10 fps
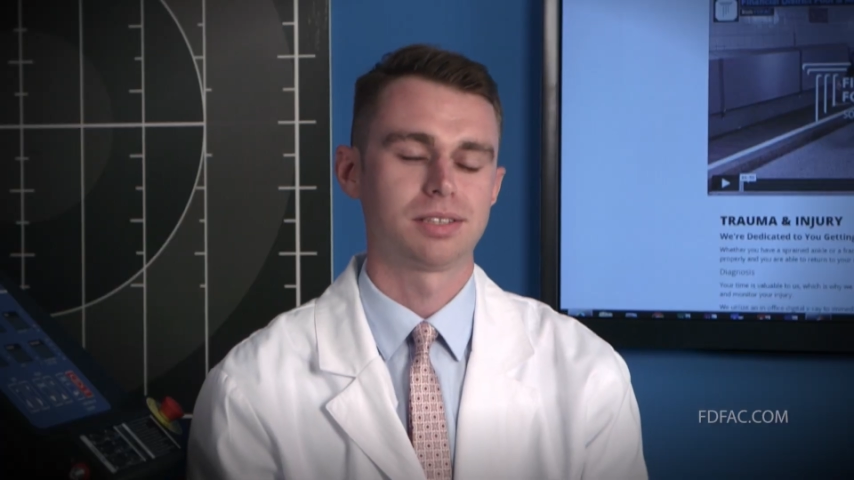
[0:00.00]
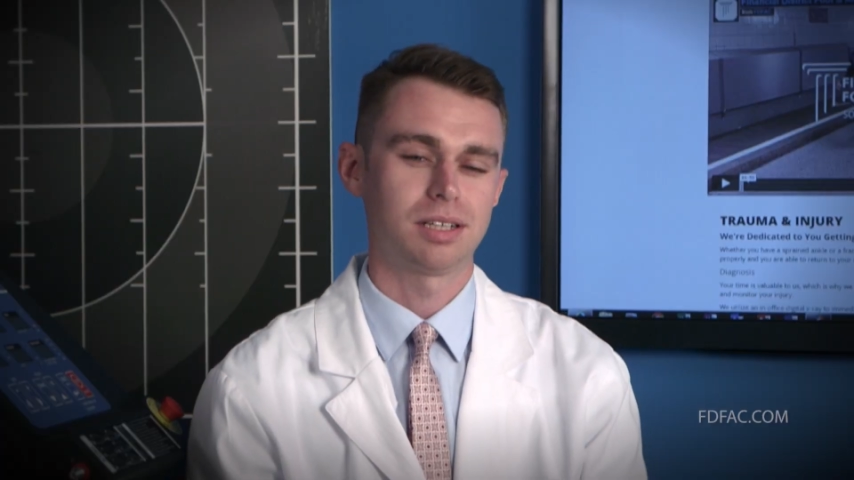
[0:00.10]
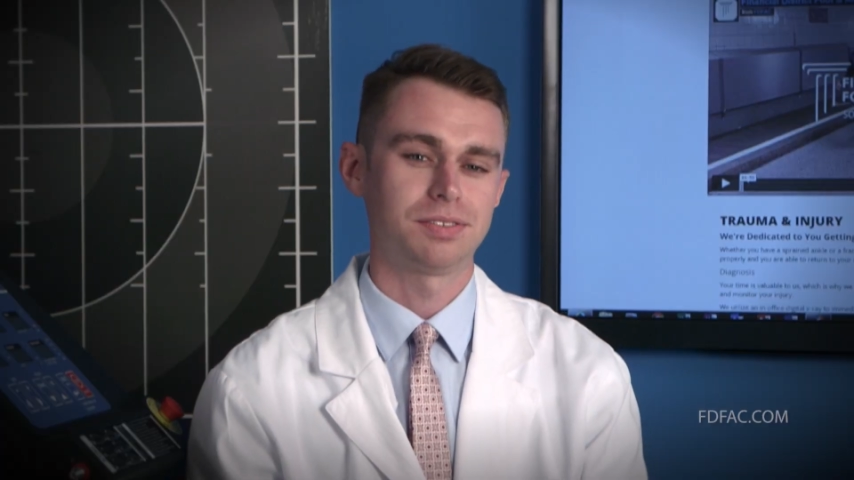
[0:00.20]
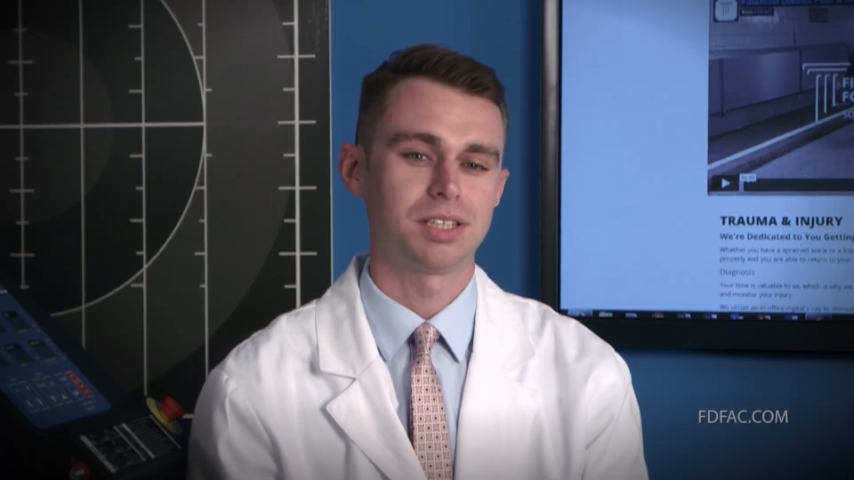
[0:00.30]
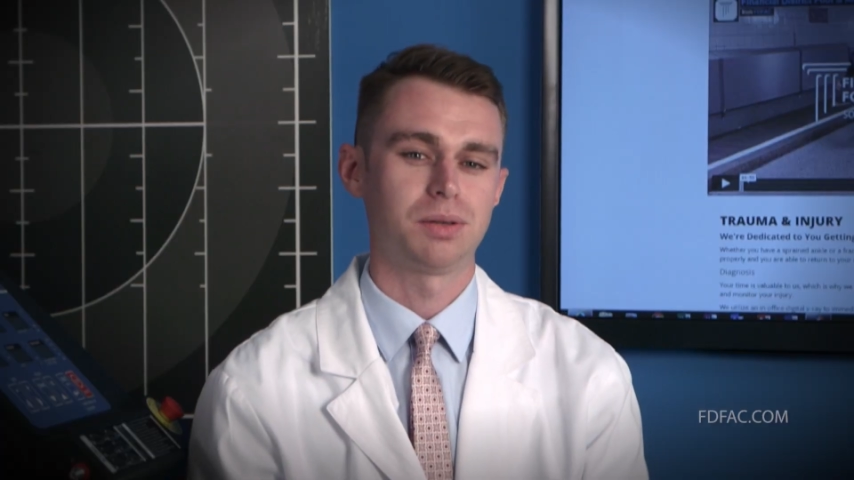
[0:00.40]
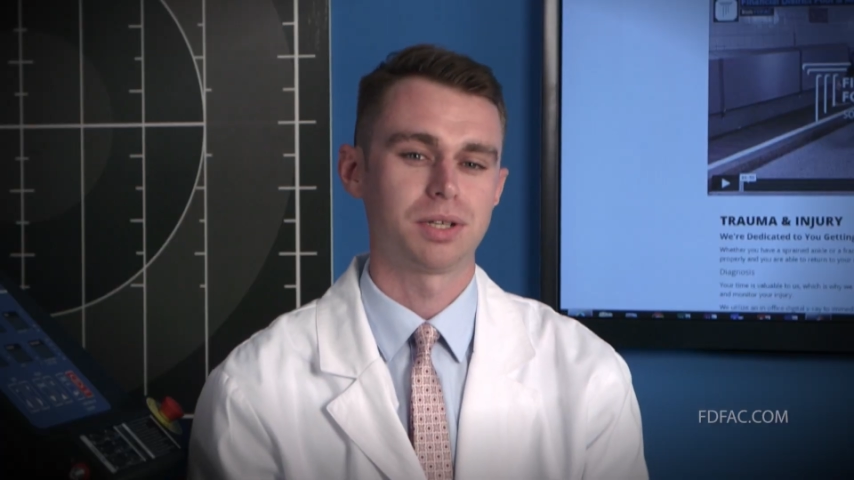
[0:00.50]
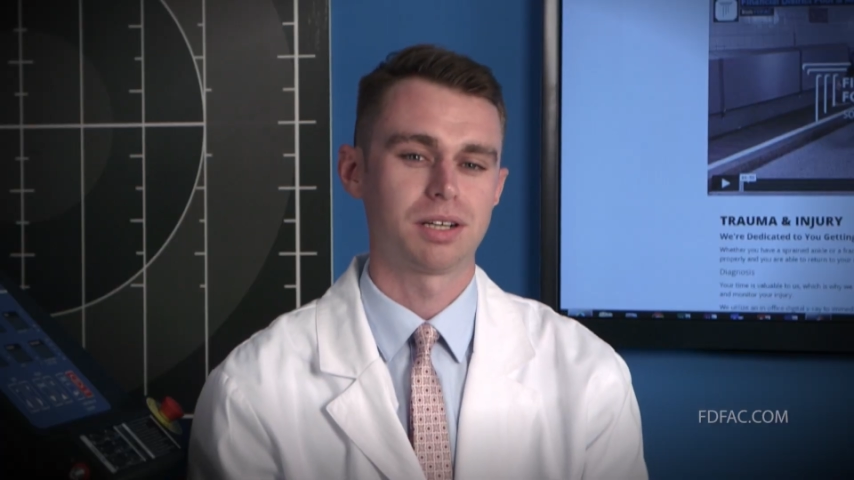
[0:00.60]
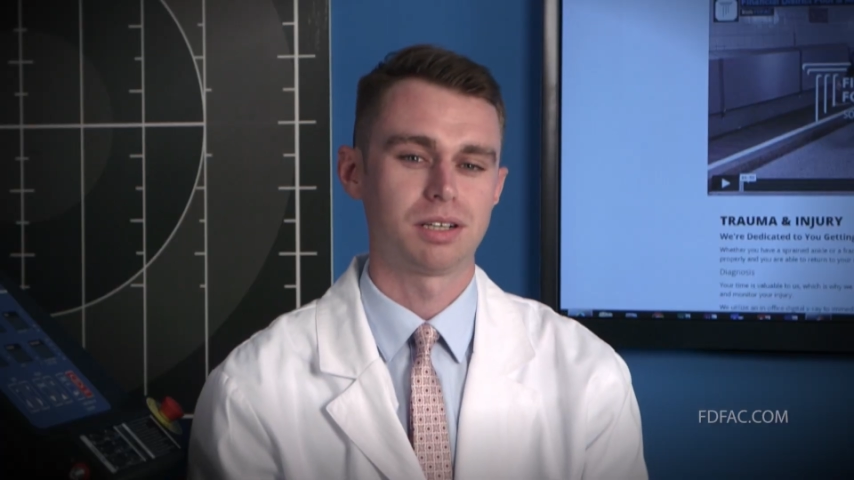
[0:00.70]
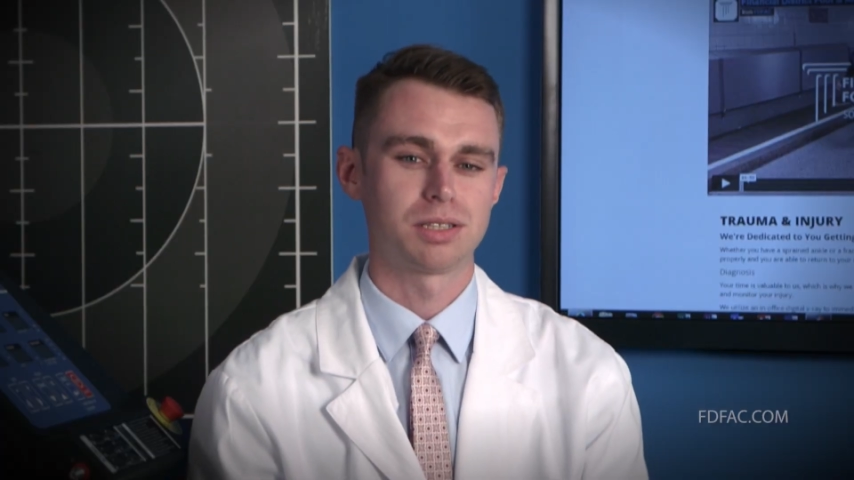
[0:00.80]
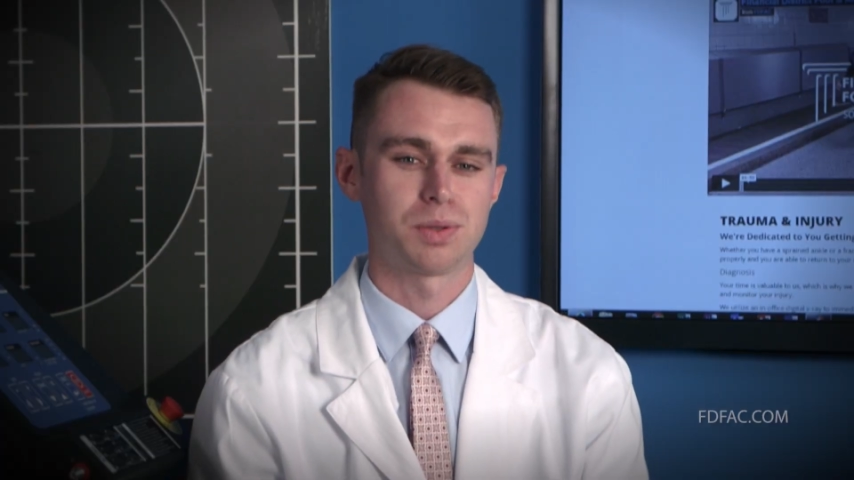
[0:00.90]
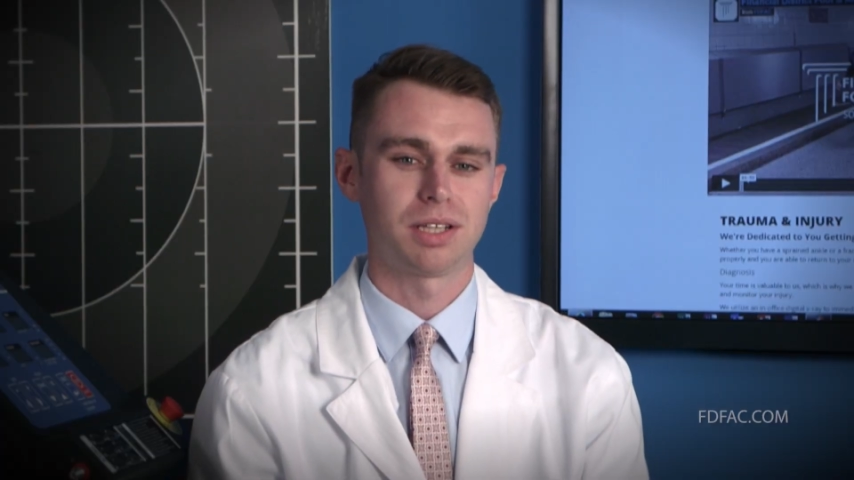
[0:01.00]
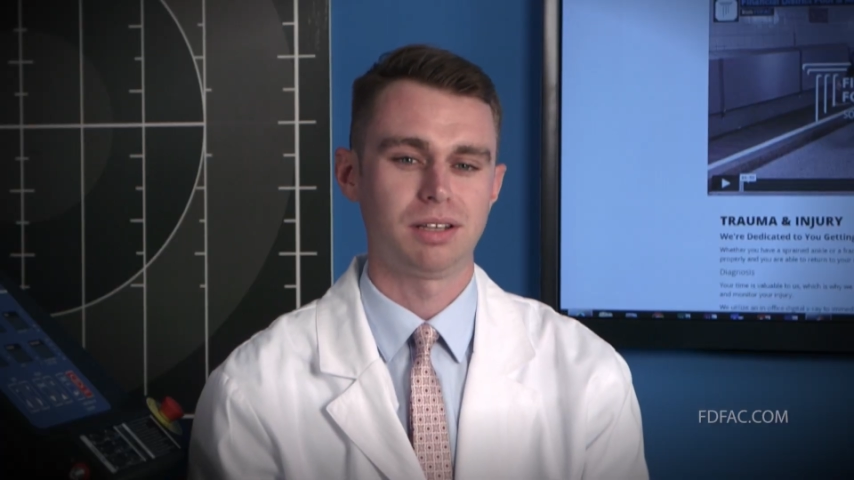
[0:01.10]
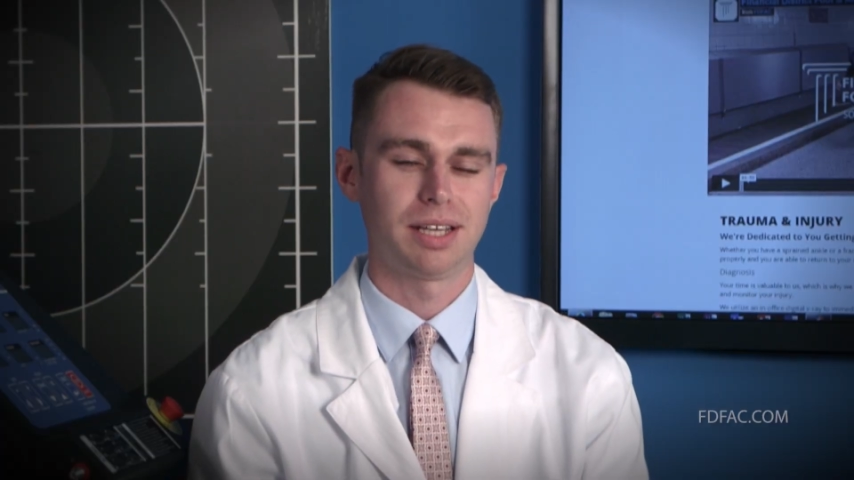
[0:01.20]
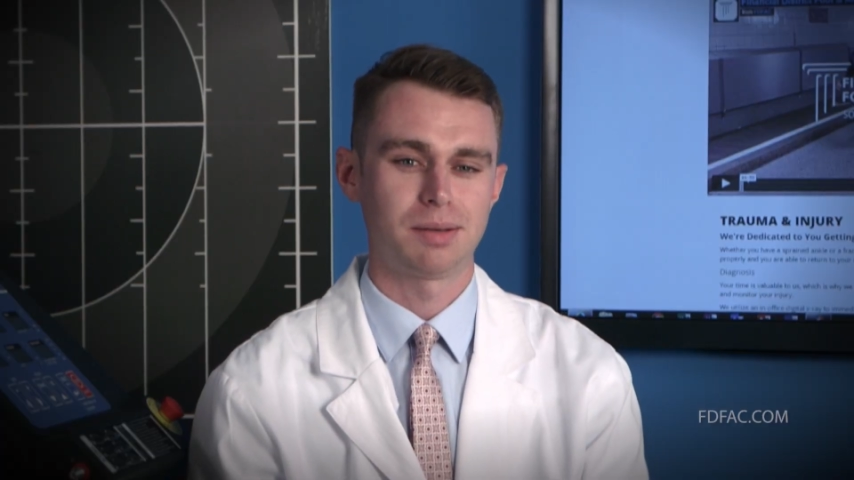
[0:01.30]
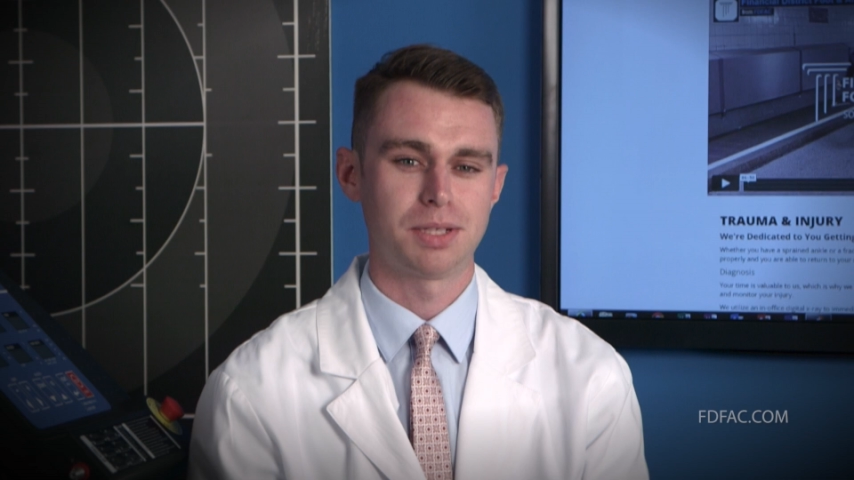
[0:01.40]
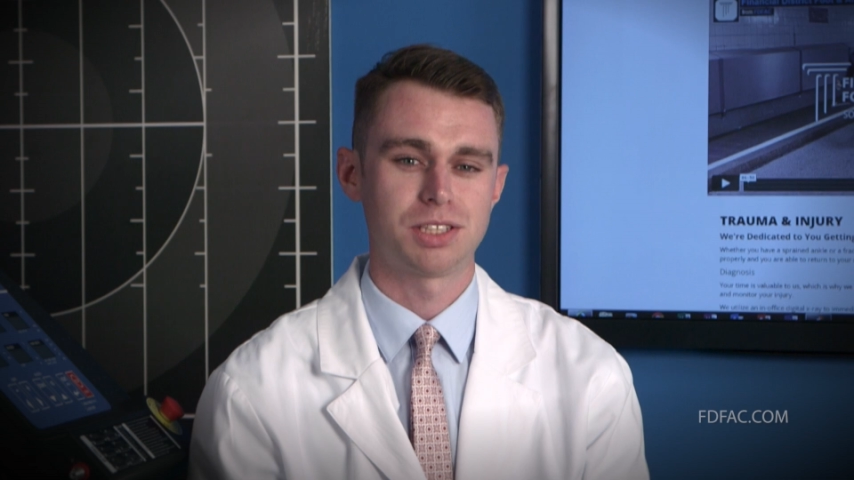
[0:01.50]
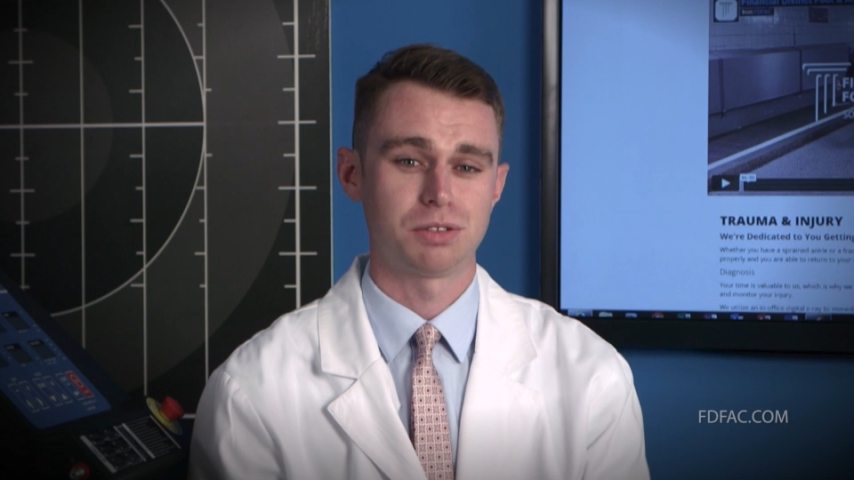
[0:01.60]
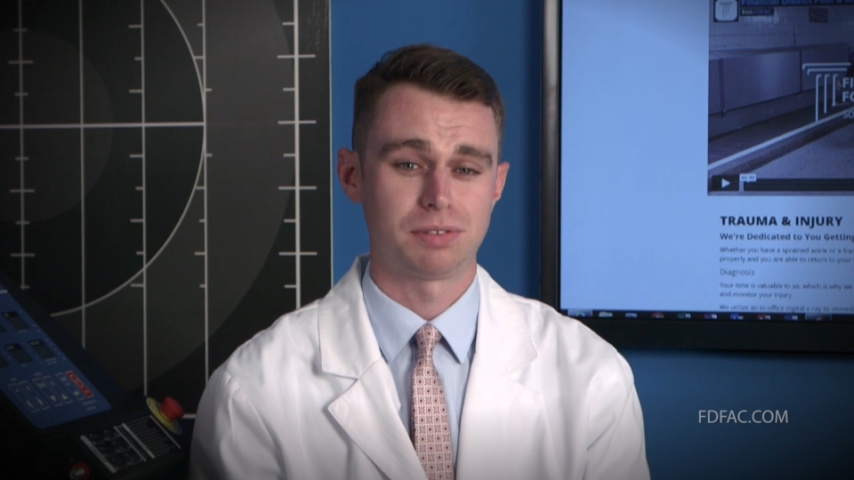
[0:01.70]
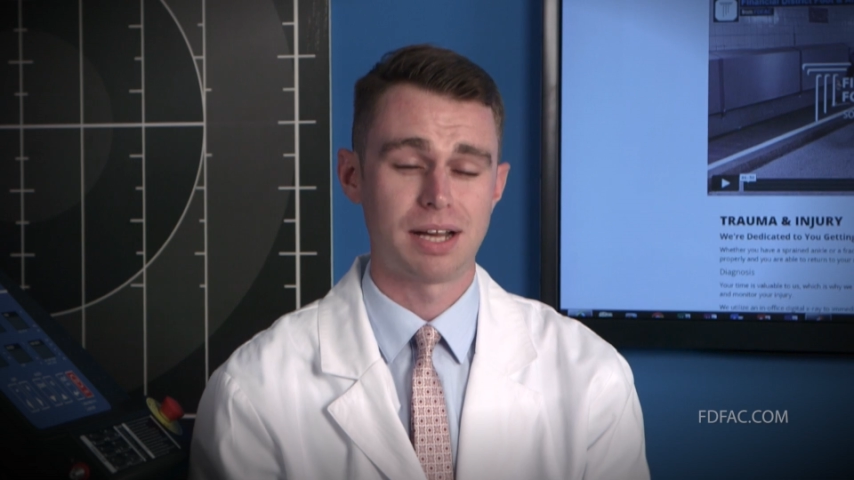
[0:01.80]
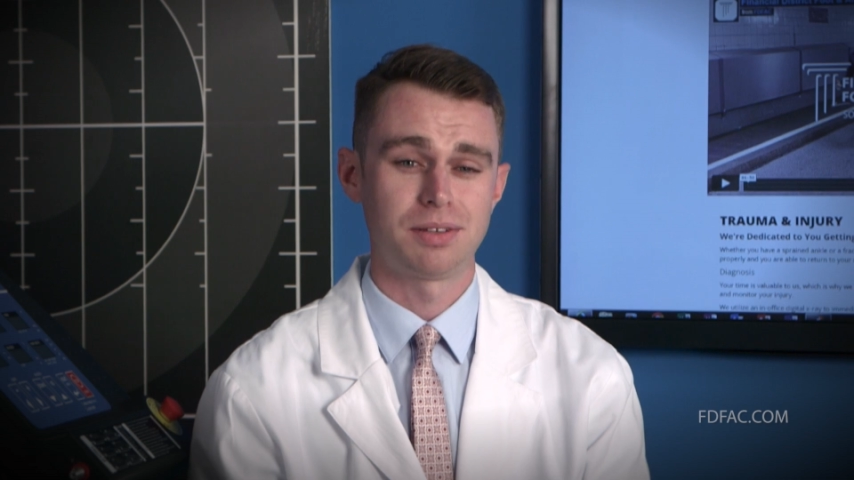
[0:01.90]
Turf toe occurs when the ligament
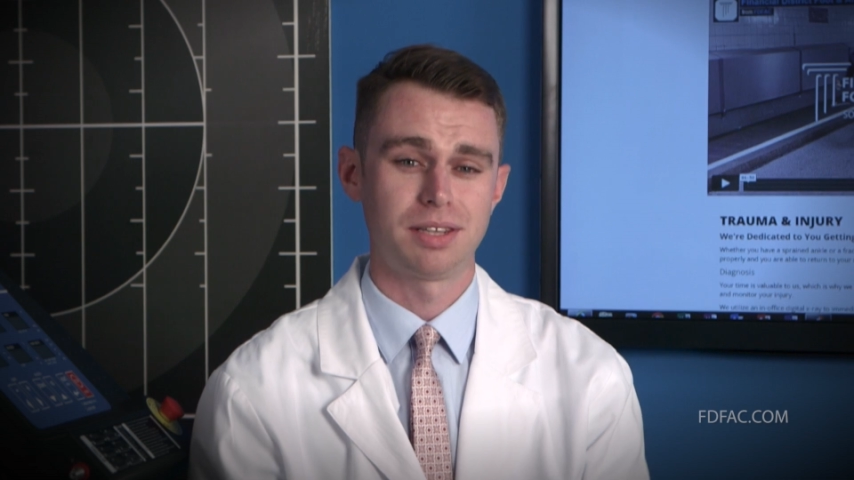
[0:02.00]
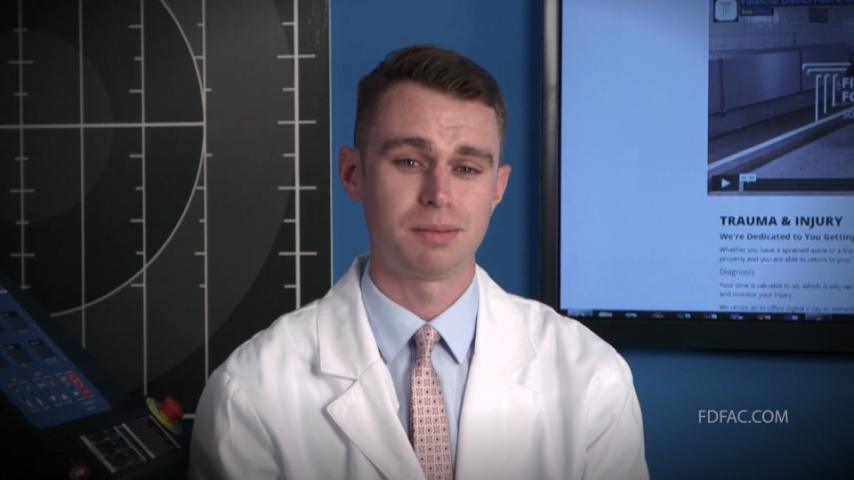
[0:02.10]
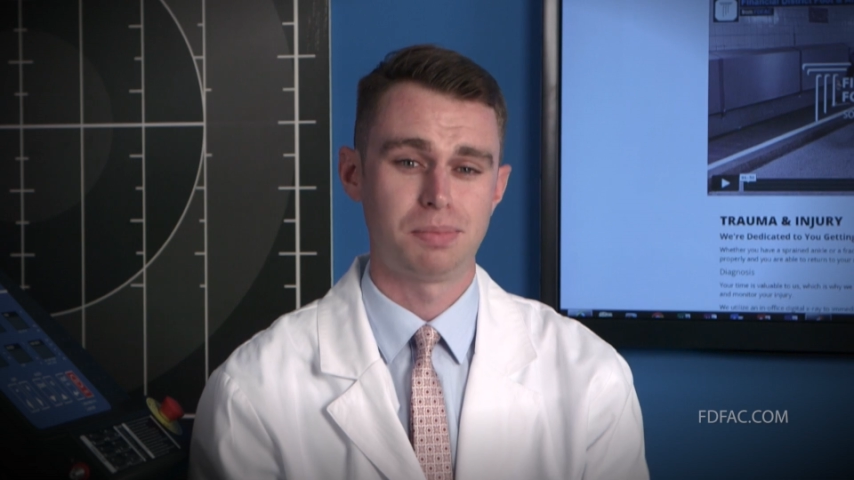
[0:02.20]
surrounding